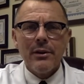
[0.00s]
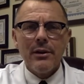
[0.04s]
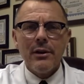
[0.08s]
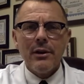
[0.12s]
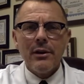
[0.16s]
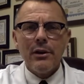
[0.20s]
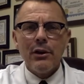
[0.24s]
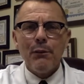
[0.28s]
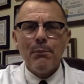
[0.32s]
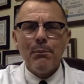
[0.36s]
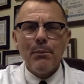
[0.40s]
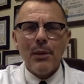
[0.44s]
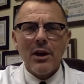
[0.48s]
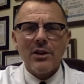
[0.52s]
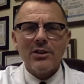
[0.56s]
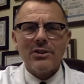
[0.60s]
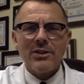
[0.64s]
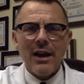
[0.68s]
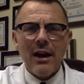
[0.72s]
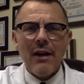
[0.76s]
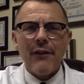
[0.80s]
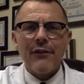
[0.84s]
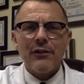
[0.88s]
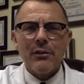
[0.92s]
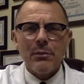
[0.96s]
You must
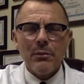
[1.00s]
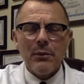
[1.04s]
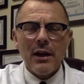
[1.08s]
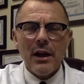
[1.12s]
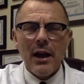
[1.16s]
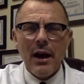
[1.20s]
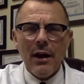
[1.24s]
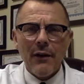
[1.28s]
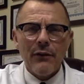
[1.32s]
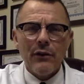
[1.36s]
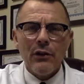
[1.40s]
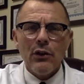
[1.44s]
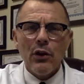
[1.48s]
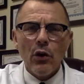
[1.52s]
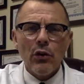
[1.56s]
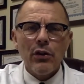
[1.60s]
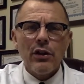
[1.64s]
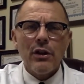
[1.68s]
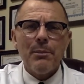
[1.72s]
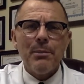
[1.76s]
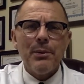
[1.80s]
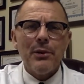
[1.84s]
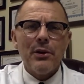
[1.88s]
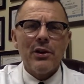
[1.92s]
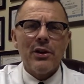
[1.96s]
have to know the
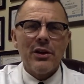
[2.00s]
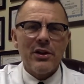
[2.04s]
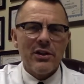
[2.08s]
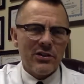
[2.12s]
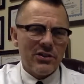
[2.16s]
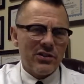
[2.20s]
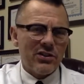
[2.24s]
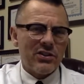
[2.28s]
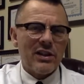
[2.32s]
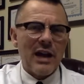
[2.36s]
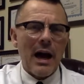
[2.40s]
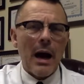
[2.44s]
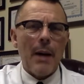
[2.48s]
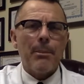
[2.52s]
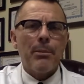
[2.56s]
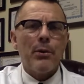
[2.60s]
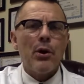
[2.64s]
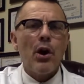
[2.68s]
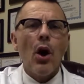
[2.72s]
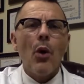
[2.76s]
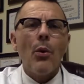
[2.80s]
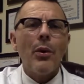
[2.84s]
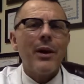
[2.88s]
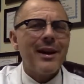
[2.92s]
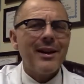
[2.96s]
ability to stop.
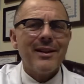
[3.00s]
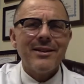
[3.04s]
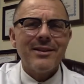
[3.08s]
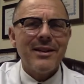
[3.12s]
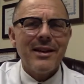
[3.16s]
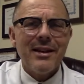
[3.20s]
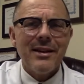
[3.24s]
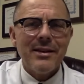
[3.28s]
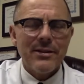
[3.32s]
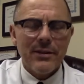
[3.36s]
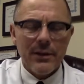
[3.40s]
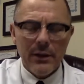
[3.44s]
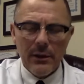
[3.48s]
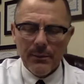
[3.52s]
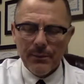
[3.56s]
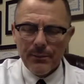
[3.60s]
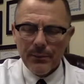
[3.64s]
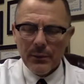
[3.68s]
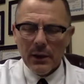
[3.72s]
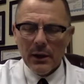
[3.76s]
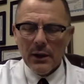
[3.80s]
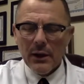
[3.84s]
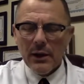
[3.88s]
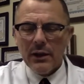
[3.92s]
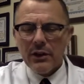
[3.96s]
Going is easy.
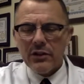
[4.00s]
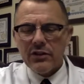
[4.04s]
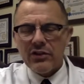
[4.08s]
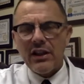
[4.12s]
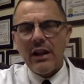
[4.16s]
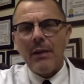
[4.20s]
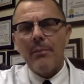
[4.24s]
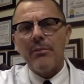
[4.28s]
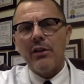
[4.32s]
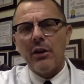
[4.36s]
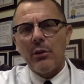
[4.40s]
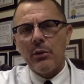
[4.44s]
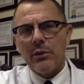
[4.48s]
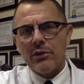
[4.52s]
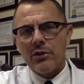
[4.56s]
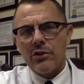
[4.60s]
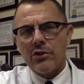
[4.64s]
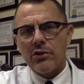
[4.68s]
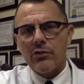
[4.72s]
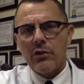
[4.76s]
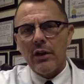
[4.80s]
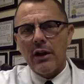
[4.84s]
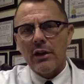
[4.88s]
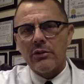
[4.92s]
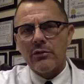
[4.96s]
Same thing with the
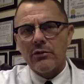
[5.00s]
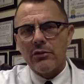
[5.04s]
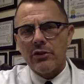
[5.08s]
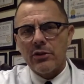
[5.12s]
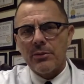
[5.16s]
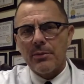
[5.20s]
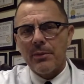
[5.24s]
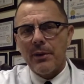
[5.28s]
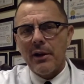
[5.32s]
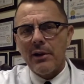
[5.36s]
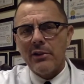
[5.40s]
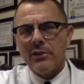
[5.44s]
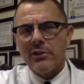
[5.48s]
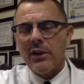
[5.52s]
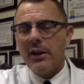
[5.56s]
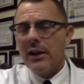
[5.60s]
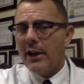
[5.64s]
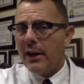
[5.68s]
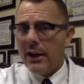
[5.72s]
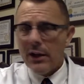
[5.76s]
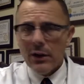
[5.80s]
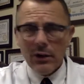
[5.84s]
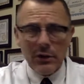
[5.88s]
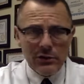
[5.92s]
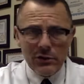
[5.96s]
stress response.
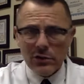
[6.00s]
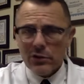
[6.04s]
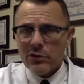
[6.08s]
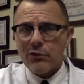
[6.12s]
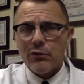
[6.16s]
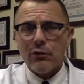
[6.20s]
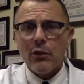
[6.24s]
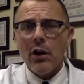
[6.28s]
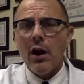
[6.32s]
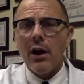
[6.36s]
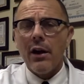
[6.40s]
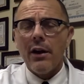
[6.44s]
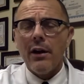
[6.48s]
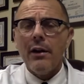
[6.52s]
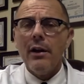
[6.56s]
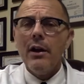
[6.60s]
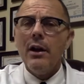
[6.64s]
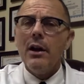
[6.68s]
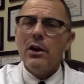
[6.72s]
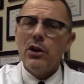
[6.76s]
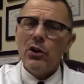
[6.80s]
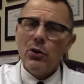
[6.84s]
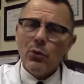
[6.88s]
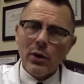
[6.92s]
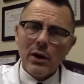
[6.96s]
It'll just run.
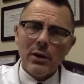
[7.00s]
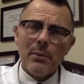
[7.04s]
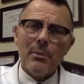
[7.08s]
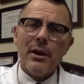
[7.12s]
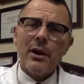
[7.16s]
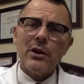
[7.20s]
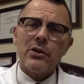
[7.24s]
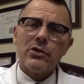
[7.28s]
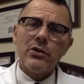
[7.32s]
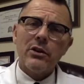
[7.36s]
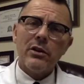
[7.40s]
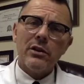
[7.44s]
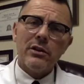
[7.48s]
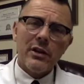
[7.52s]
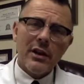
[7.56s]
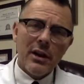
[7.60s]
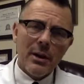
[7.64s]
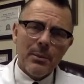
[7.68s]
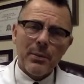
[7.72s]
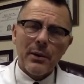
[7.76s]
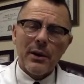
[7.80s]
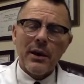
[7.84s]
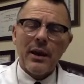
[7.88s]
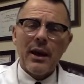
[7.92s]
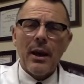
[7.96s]
You want to make sure that the
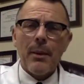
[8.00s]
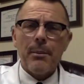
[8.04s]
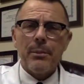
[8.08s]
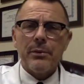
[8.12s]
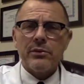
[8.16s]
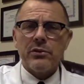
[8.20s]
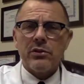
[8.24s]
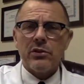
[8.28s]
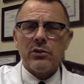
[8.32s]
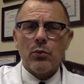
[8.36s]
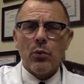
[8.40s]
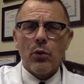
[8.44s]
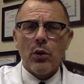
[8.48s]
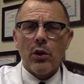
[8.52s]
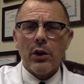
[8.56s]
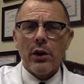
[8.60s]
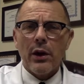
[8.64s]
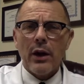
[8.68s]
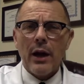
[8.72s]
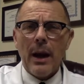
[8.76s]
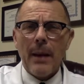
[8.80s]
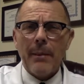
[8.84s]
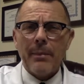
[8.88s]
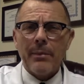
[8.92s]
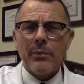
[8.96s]
hippocampus is working
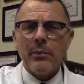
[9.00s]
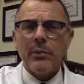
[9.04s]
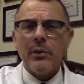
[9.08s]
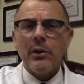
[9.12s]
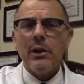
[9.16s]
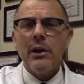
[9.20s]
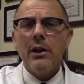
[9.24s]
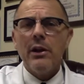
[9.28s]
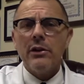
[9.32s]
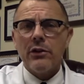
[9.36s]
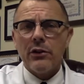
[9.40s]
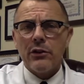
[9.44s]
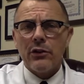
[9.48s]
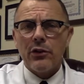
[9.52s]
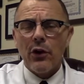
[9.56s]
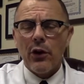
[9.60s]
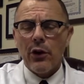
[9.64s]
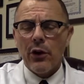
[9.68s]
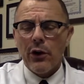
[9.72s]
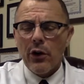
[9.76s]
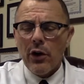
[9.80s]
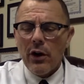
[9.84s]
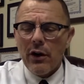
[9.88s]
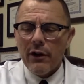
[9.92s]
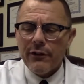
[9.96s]
optimally to turn
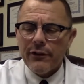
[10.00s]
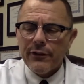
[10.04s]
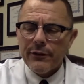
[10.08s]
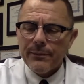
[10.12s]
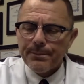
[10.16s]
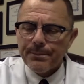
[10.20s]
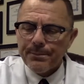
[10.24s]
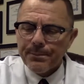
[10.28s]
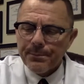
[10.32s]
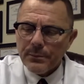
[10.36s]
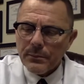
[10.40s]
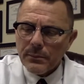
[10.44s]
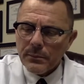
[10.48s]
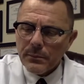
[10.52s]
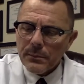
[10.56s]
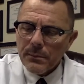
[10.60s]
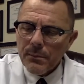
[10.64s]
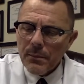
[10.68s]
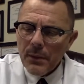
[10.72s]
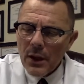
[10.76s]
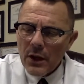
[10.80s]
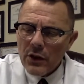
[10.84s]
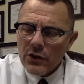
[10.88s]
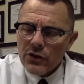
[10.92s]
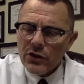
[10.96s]
it off.
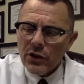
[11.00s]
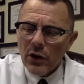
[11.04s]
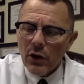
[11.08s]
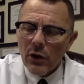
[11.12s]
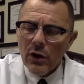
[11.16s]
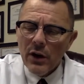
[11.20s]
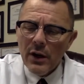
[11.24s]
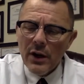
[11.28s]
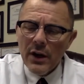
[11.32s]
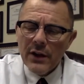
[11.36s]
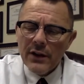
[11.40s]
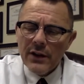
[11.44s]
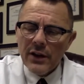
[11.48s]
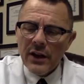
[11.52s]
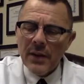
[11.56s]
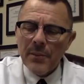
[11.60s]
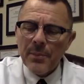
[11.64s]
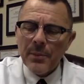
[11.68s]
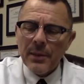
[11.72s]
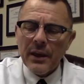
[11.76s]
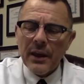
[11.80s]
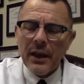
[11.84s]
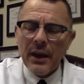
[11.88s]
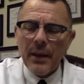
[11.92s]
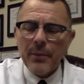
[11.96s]
So the
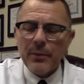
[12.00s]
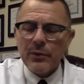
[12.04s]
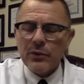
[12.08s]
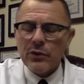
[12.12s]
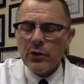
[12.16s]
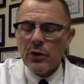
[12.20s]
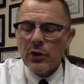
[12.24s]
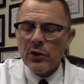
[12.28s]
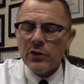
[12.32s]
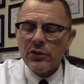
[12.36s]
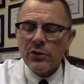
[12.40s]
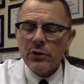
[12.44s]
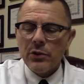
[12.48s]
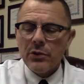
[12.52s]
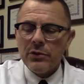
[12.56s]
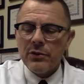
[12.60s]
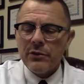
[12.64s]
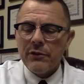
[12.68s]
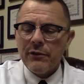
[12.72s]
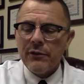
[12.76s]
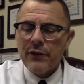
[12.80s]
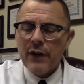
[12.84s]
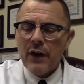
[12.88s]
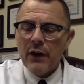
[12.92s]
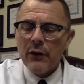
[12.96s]
hippocampus also is
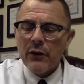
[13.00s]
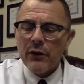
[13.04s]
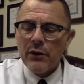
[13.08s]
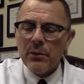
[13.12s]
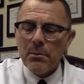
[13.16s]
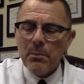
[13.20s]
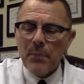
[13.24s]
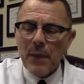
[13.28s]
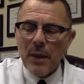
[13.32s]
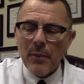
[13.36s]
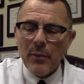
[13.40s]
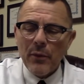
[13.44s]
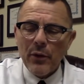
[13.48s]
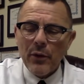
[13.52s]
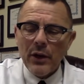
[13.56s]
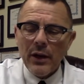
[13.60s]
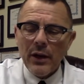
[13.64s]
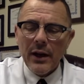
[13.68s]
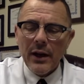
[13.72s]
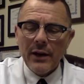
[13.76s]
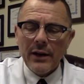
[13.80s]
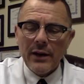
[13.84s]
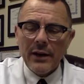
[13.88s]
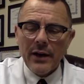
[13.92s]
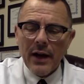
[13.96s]
involved with memory
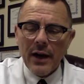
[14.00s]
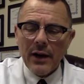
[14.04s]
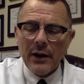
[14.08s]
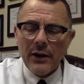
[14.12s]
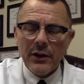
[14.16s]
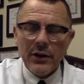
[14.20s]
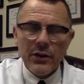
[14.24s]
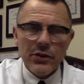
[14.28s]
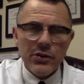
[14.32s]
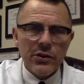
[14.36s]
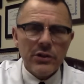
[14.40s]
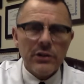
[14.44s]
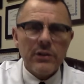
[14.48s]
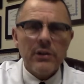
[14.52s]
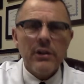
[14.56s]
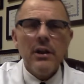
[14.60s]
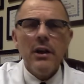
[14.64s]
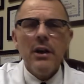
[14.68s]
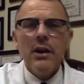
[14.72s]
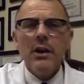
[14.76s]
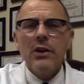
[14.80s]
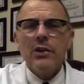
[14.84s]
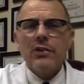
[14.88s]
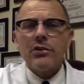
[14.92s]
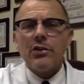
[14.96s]
cognition.
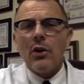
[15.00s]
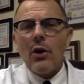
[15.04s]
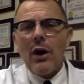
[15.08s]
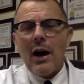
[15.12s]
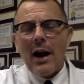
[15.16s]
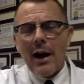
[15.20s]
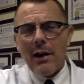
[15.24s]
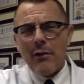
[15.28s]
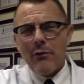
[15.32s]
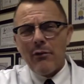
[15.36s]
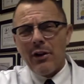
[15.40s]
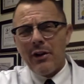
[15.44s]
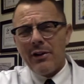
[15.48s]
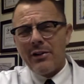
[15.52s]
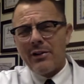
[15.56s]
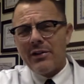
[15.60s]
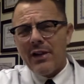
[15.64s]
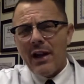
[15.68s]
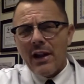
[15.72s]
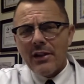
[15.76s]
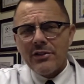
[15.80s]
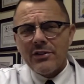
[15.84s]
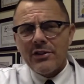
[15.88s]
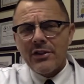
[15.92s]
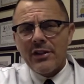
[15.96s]
So I run
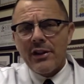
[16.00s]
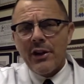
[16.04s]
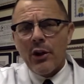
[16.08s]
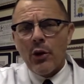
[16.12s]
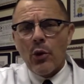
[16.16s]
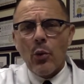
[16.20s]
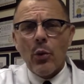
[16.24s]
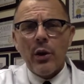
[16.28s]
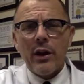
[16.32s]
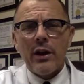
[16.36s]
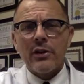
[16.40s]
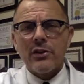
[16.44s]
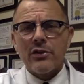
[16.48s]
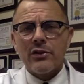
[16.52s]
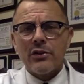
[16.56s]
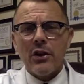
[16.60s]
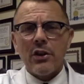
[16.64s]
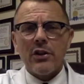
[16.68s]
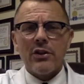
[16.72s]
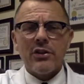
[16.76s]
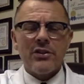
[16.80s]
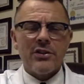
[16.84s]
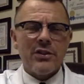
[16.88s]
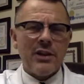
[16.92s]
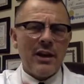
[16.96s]
tests in here where we can start
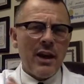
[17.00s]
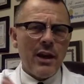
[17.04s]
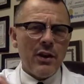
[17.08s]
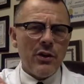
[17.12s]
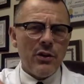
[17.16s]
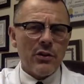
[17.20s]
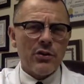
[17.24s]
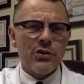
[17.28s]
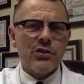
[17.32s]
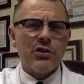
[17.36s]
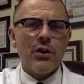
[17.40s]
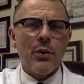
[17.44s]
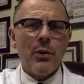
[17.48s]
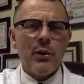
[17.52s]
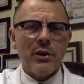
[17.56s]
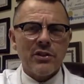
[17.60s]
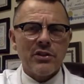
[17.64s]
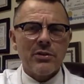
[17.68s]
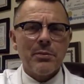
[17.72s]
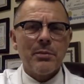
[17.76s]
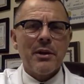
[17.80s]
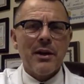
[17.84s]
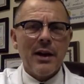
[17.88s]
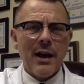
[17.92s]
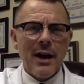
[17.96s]
to say, hey, you're showing
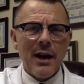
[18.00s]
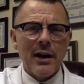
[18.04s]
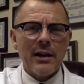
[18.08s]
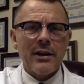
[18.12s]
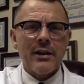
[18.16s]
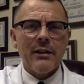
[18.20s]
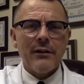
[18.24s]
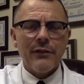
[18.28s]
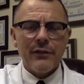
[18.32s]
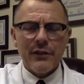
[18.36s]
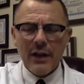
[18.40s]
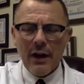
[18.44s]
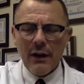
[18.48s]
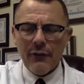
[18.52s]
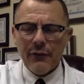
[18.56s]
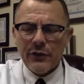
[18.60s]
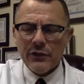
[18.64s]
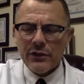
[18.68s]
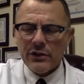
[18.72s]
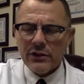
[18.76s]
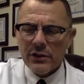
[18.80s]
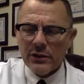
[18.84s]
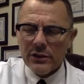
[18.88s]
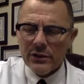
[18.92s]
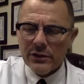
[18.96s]
some cognitive
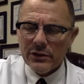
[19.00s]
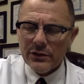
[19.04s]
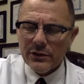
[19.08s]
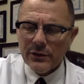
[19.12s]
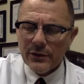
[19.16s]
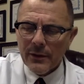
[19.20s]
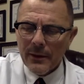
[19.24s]
deficits.